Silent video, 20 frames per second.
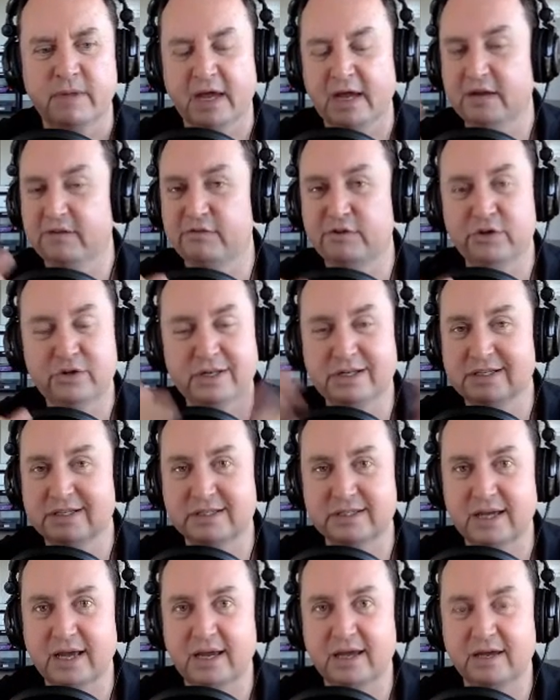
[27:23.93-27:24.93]
And if you didn't
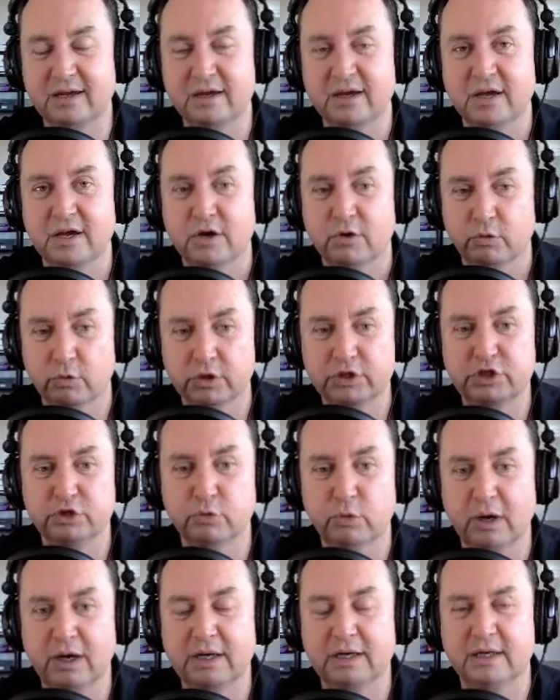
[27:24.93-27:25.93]
say what
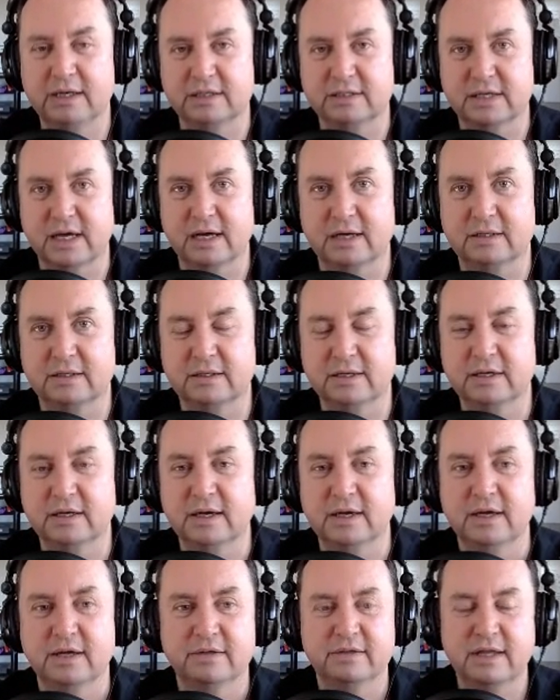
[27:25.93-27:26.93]
you wanted exactly,
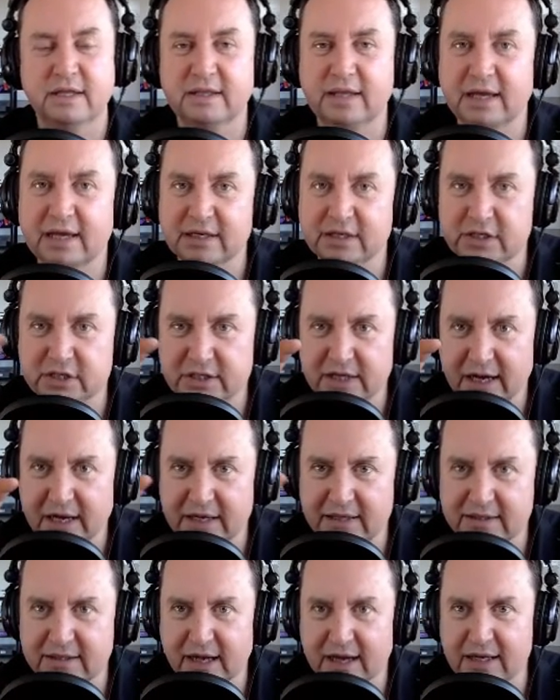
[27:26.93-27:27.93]
then they can just
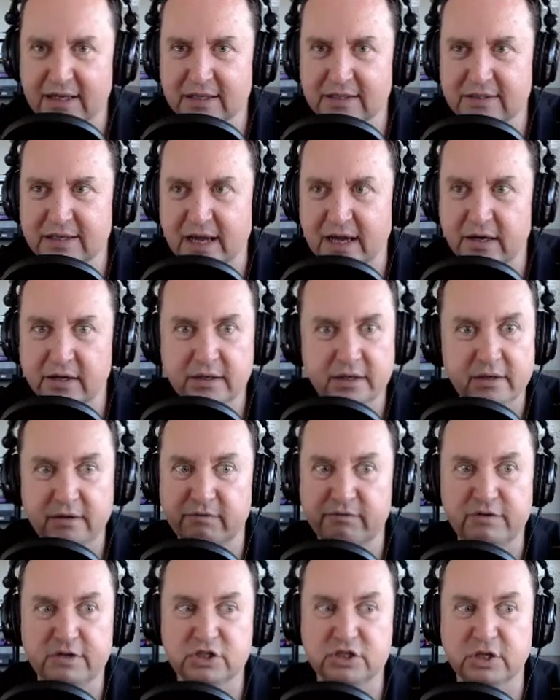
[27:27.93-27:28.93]
kind of dial it down. And
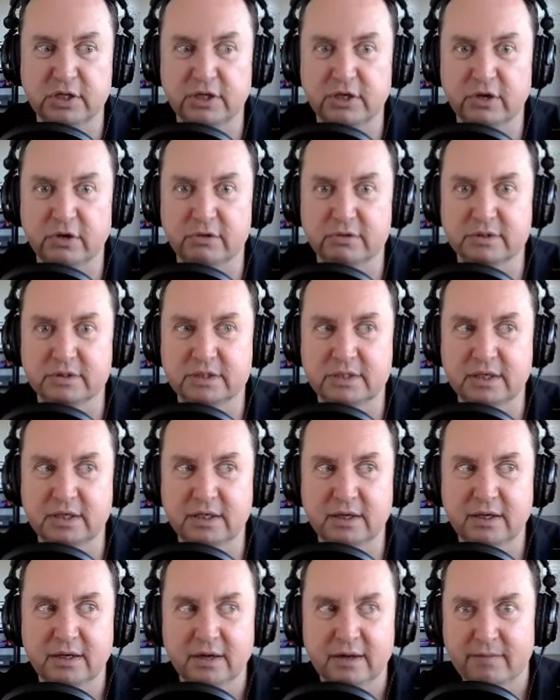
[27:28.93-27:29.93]
if visually you don't
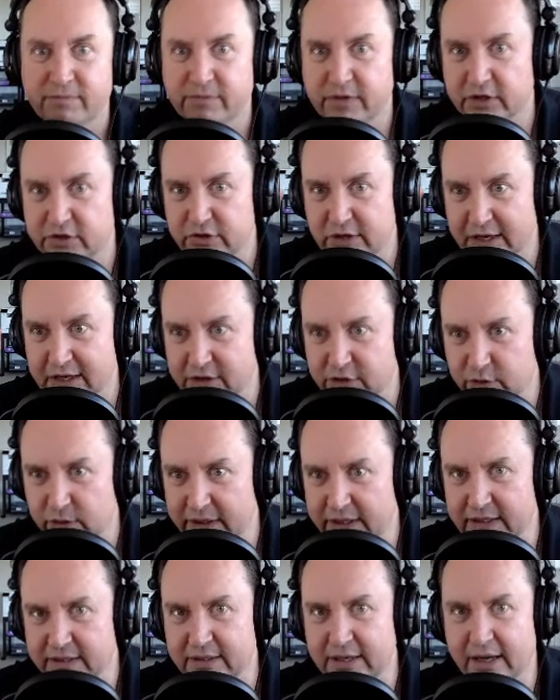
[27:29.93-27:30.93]
see, they'll try to
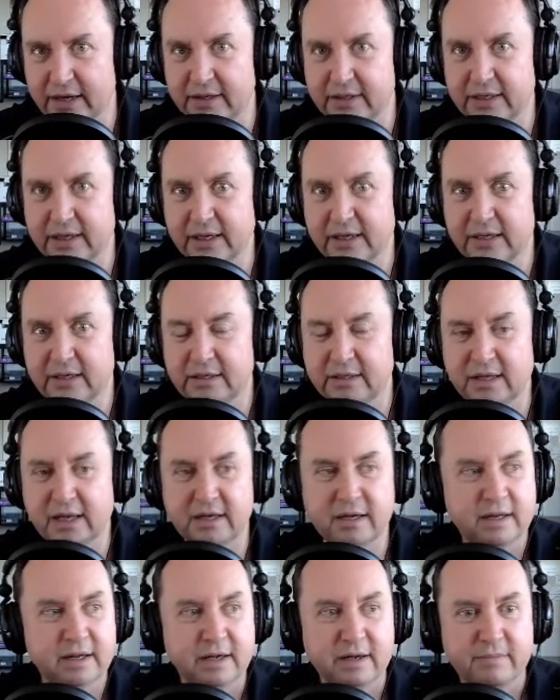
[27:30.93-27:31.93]
tweak it down again. And
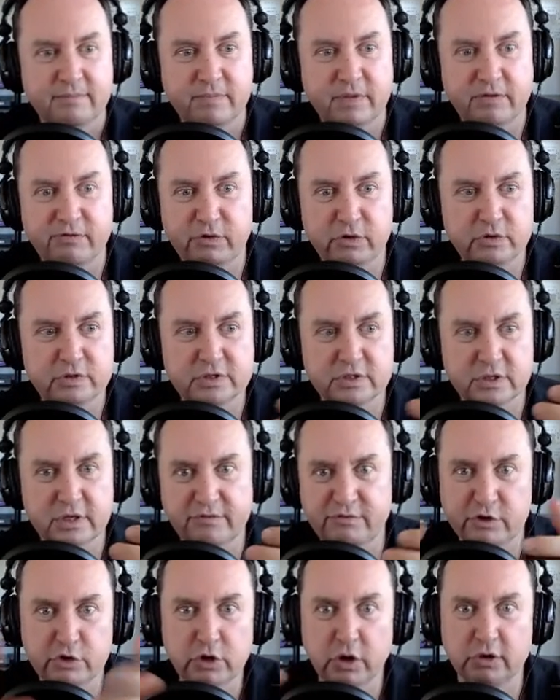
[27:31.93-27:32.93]
then if you
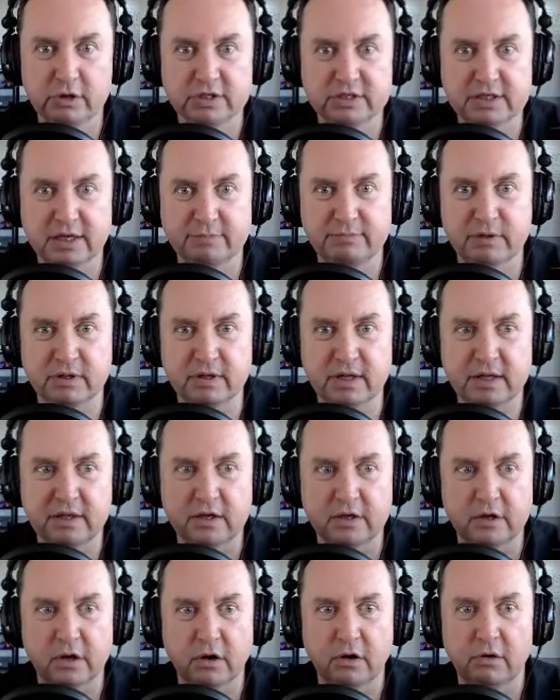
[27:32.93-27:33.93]
if you notice something, then
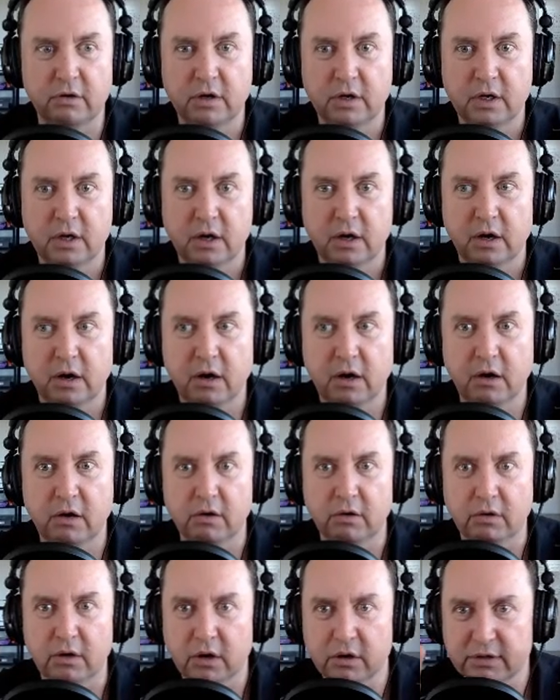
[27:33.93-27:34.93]
they'll go,
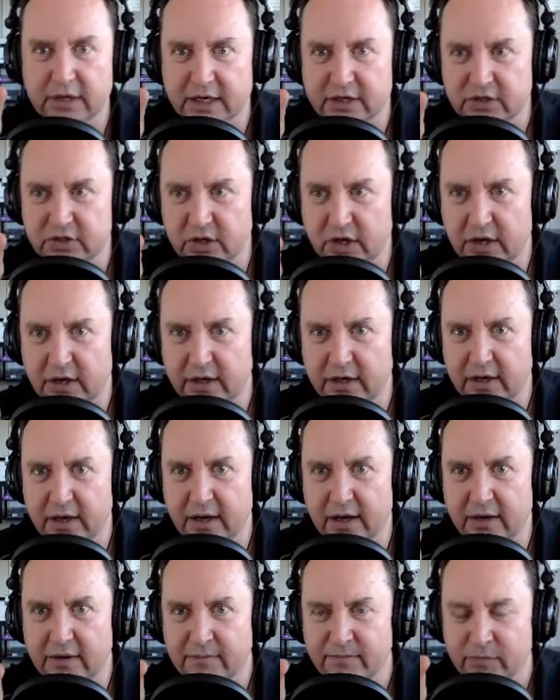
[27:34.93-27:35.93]
"Oh, okay, sorry,
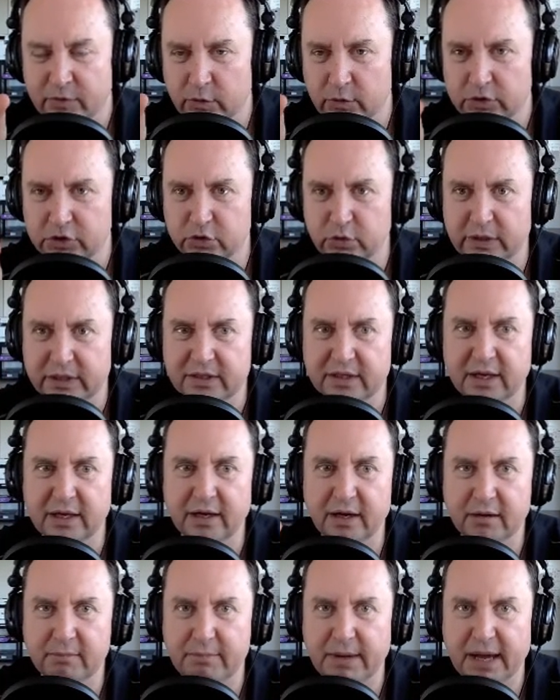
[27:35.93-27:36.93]
uh, we'll tweak
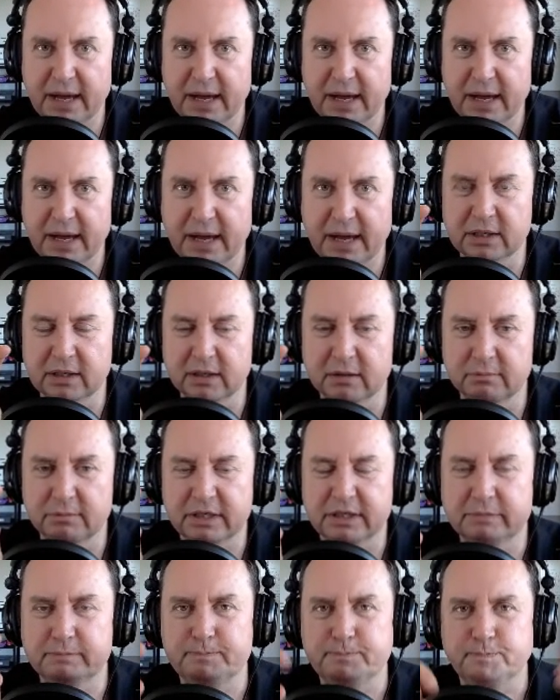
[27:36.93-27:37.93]
that back up a little
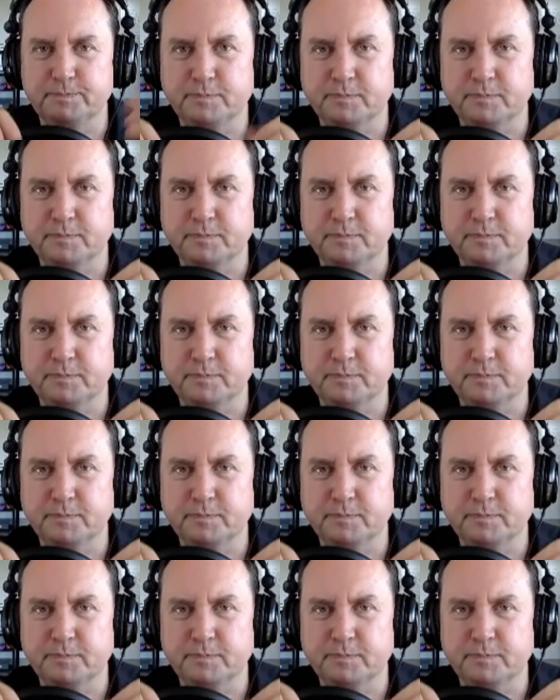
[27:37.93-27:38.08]
bit."